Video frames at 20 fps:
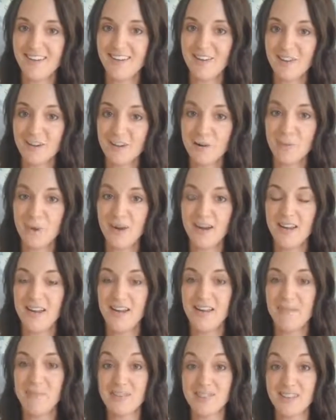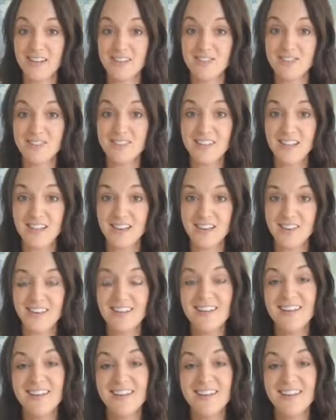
on your body besides your skin?